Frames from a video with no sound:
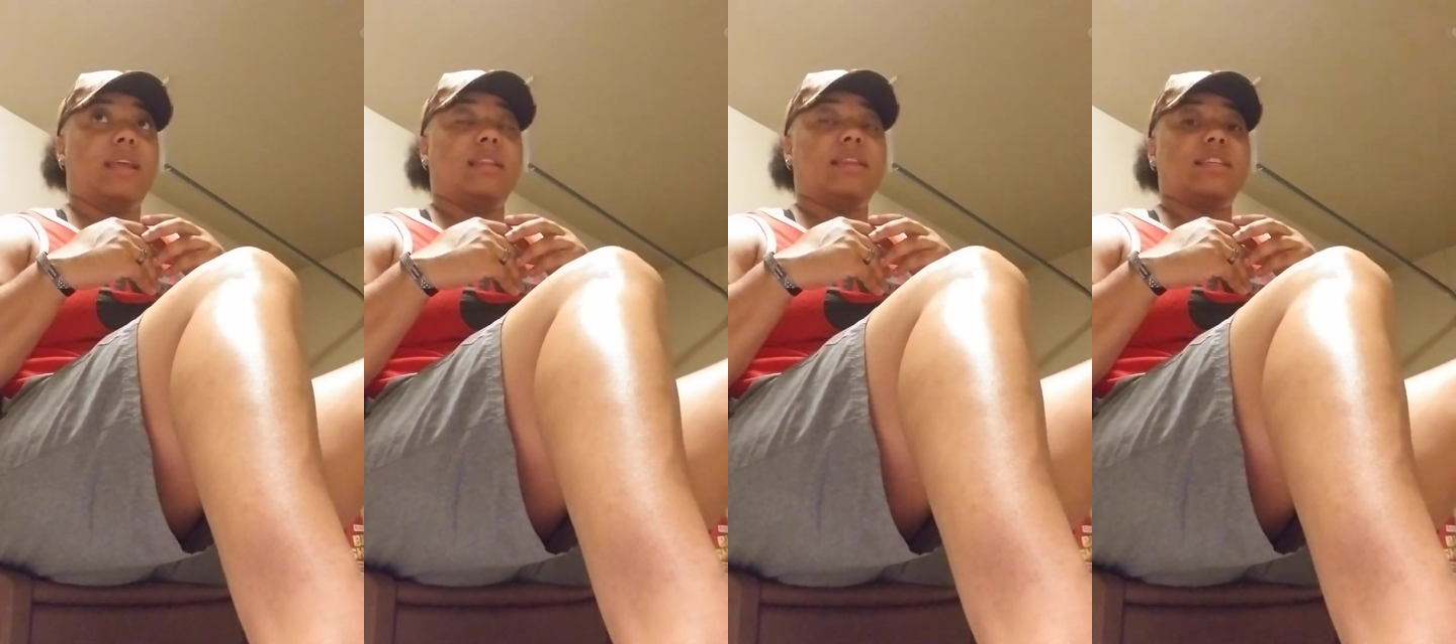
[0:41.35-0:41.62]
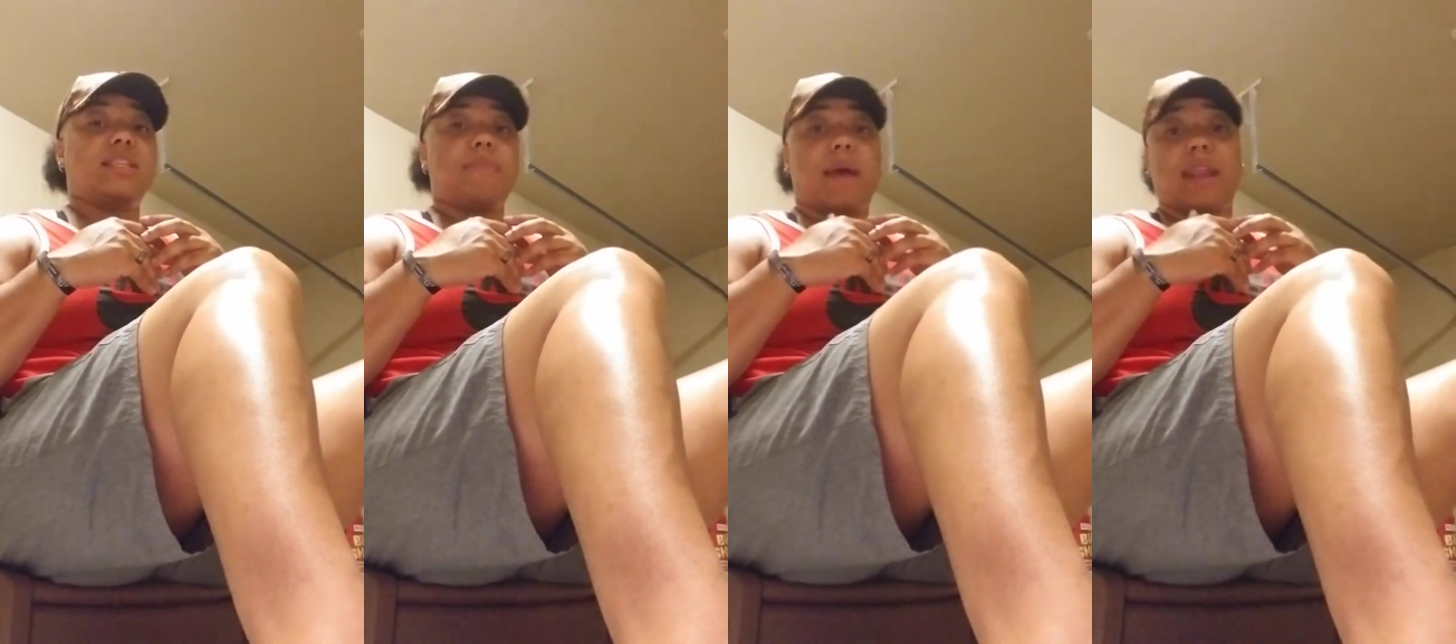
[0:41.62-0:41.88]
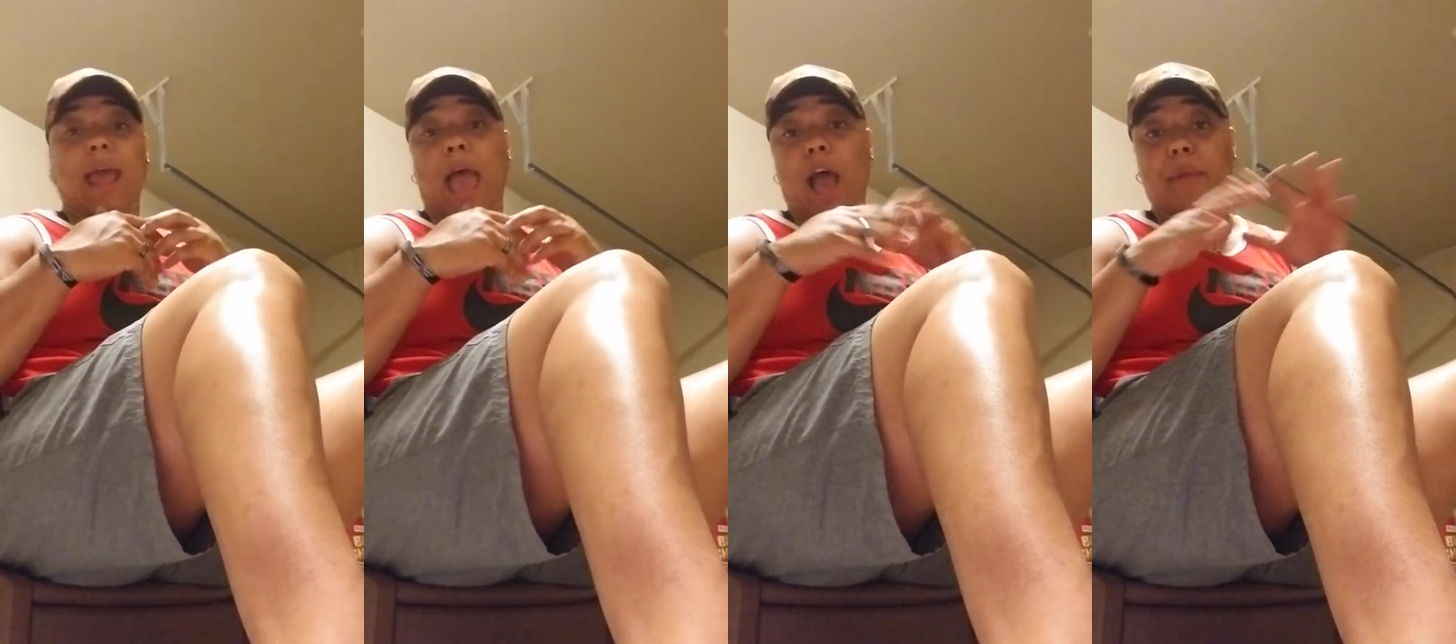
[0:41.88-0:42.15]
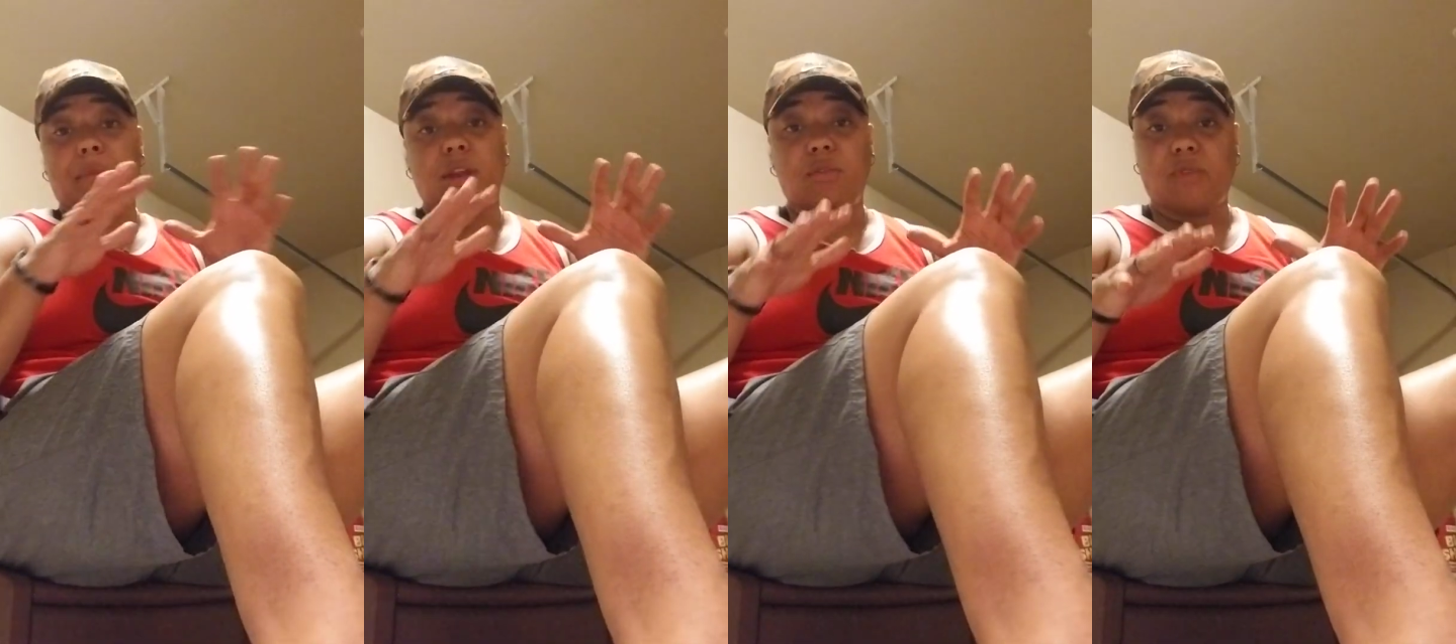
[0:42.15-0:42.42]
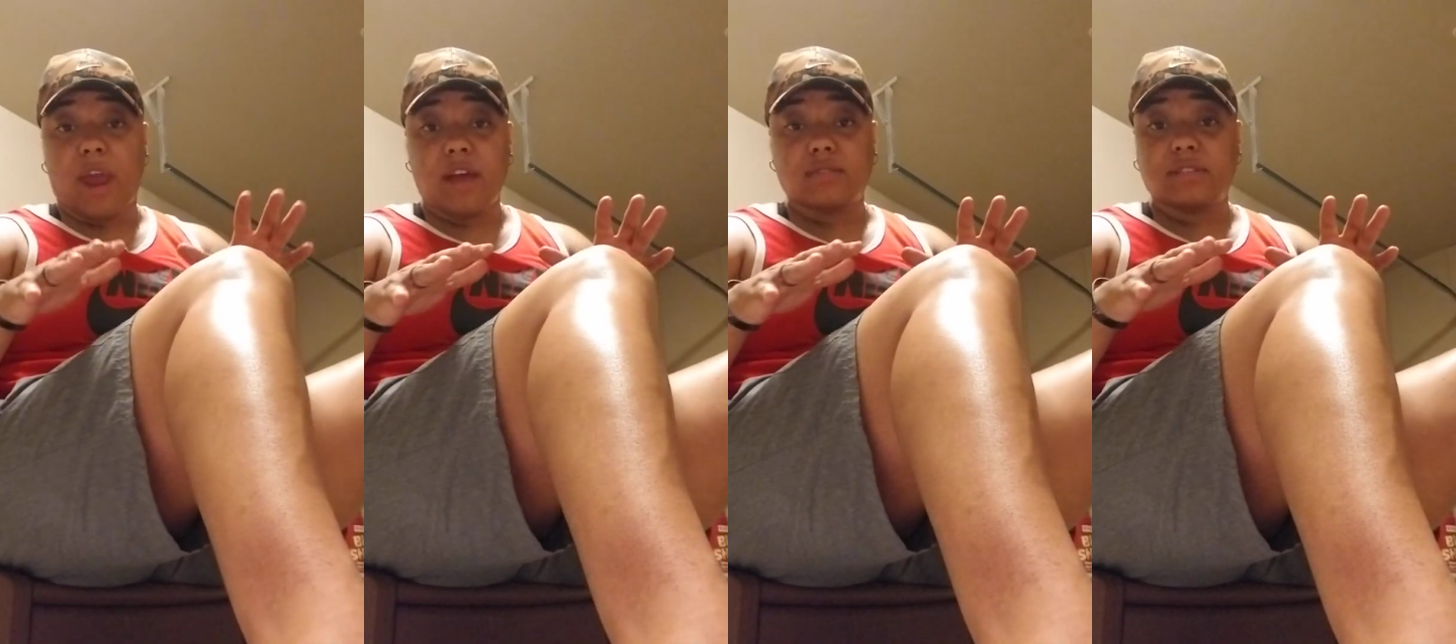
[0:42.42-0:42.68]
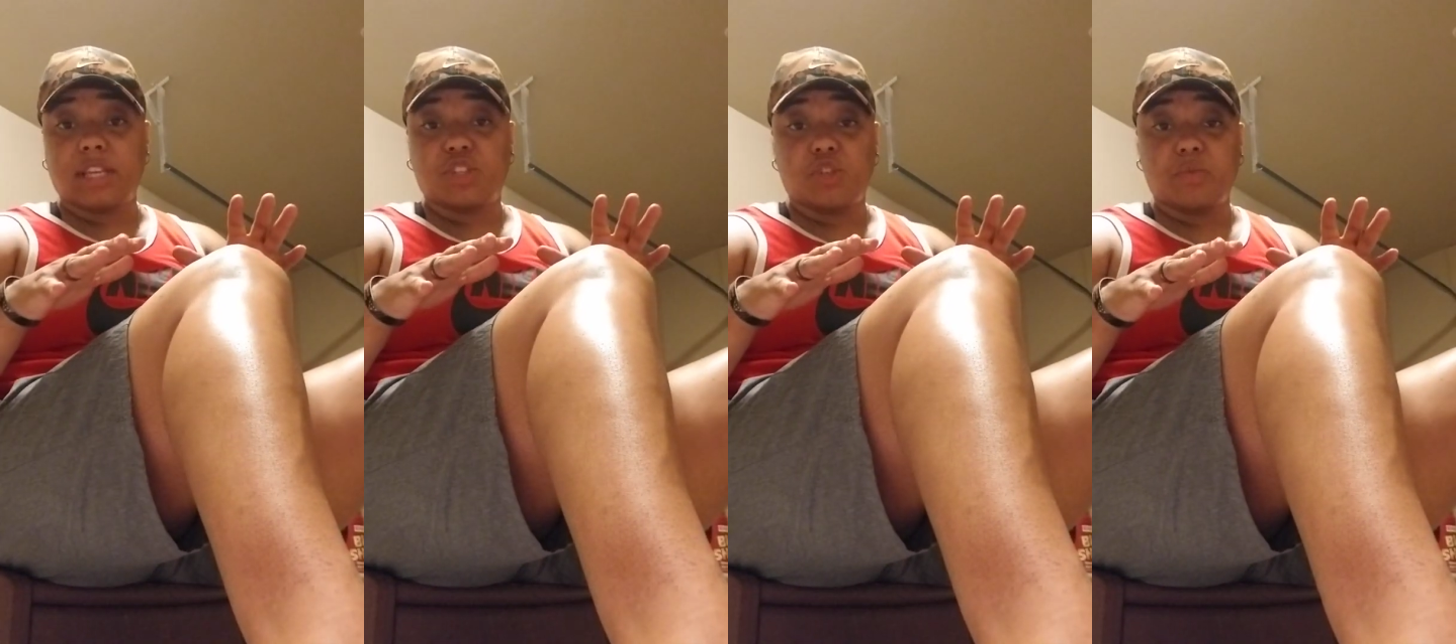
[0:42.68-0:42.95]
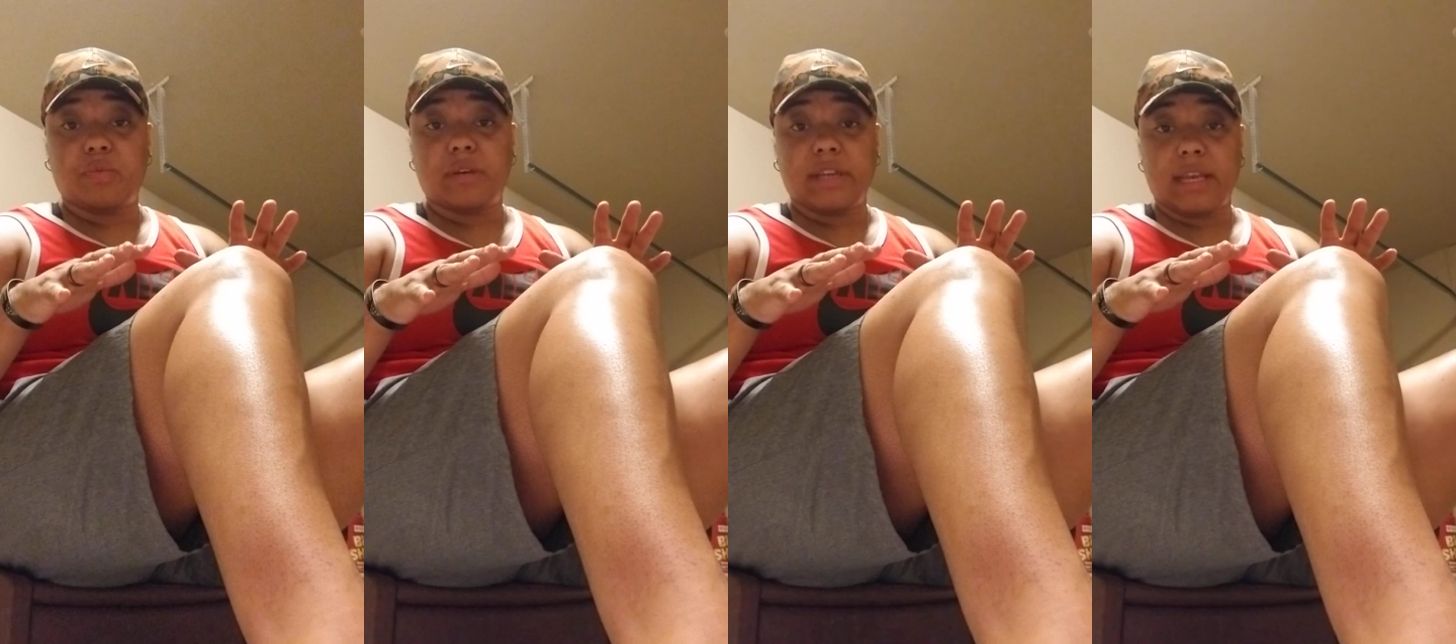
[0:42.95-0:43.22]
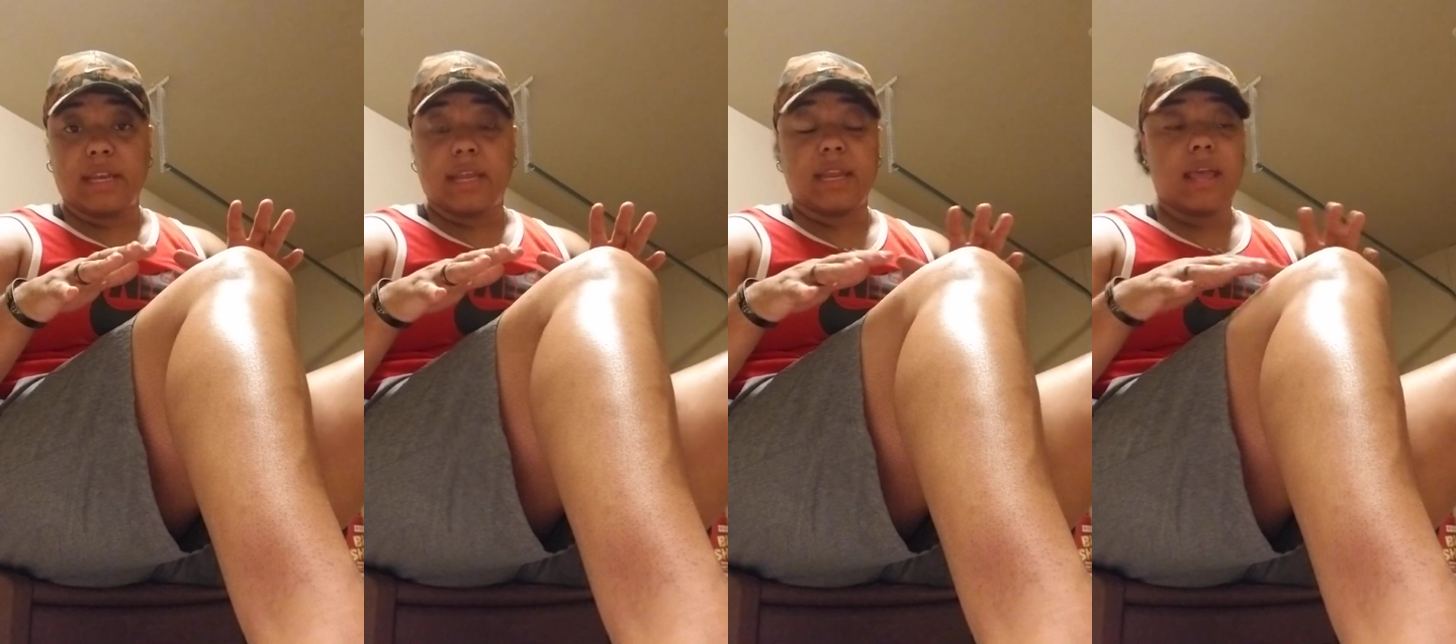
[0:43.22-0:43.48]
doesn't matter how many rounds that you put
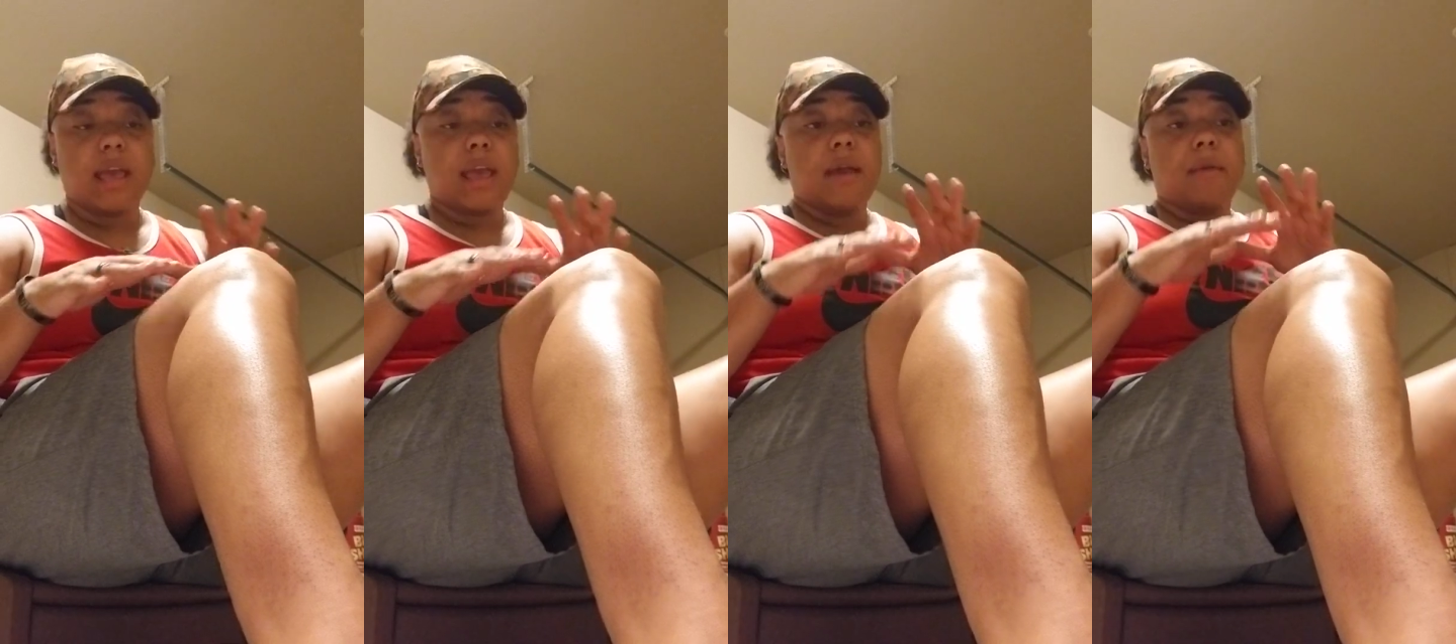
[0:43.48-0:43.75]
in it.